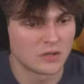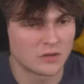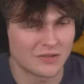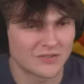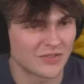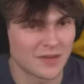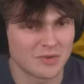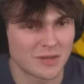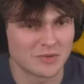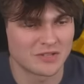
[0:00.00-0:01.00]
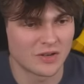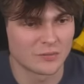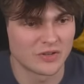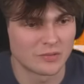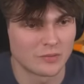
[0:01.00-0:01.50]
can't scare me that many
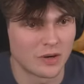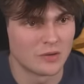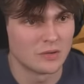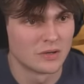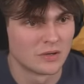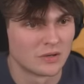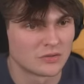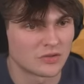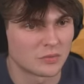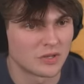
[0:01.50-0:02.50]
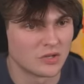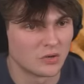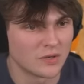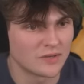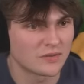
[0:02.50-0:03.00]
times in a row, just with a
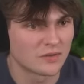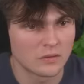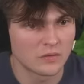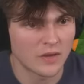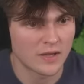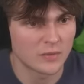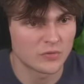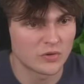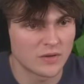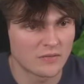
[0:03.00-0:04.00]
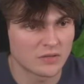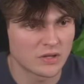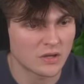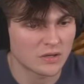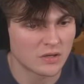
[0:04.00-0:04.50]
noise. Is that absolutely everything
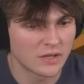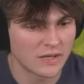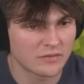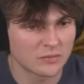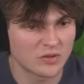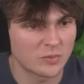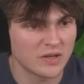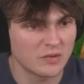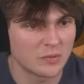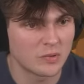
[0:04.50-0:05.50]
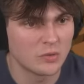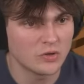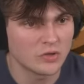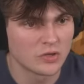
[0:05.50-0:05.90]
I can collect from this place? Bit of wood,